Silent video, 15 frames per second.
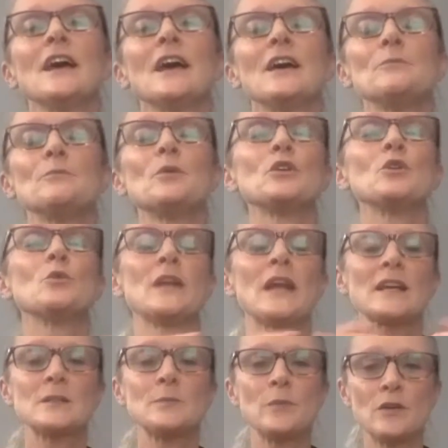But you would
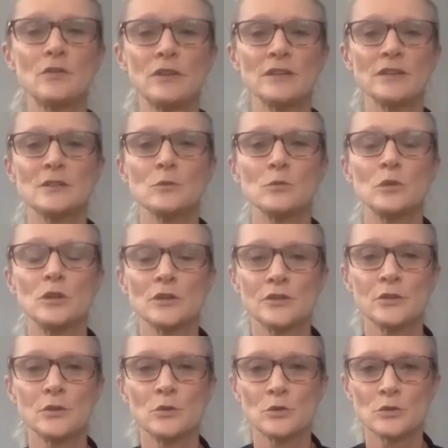experience the world
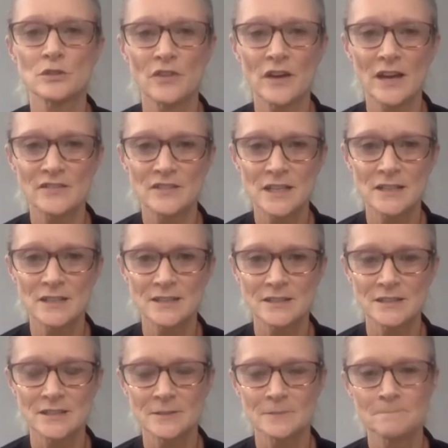through those five
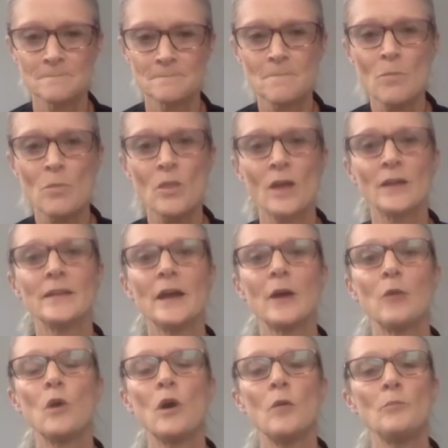senses. Now,
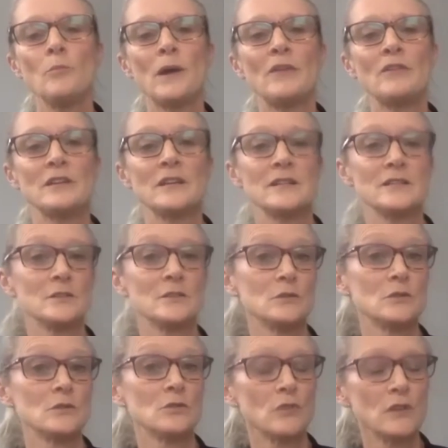what Baroness
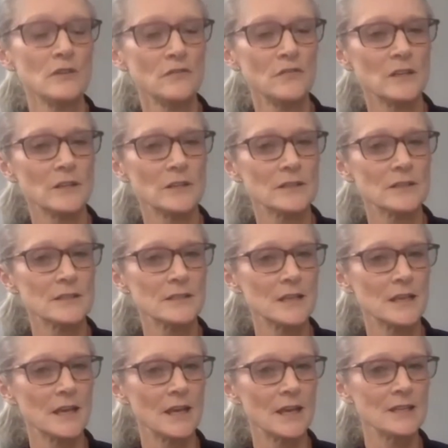Susan Greenfield is
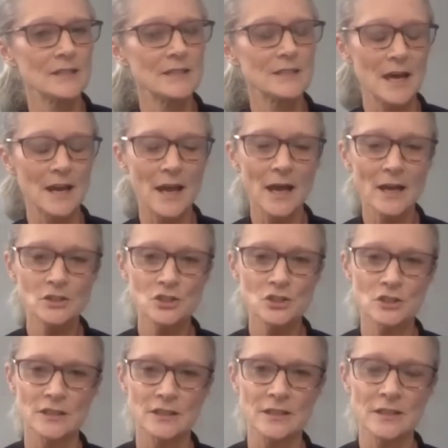seeing is that
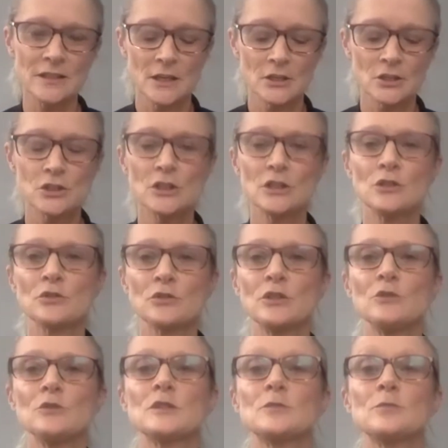actually children who
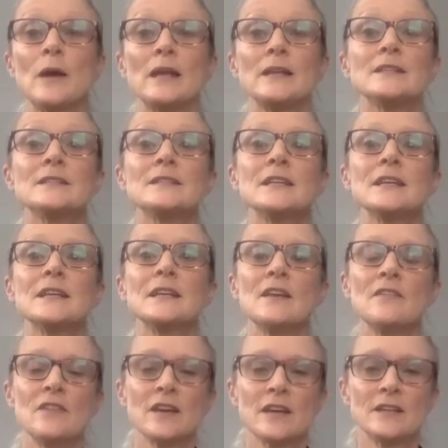spend
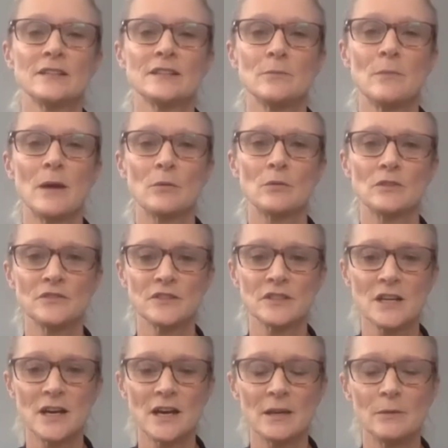significant amount of
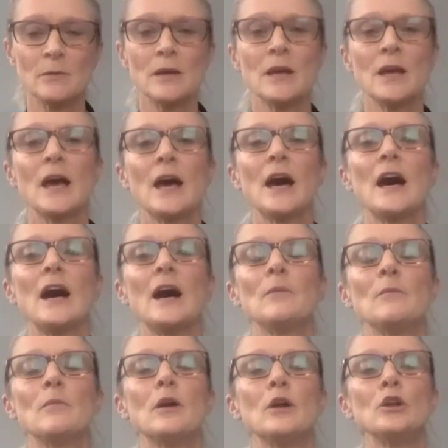time
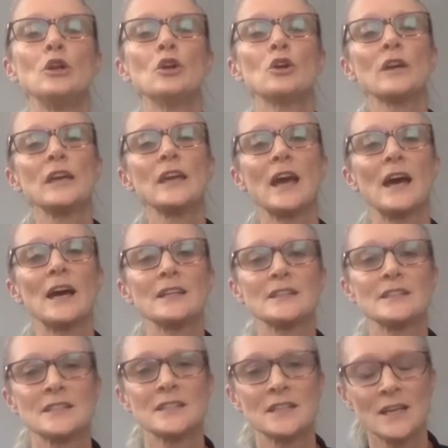um, looking
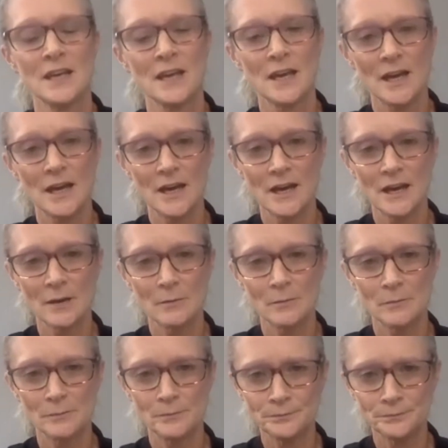at um,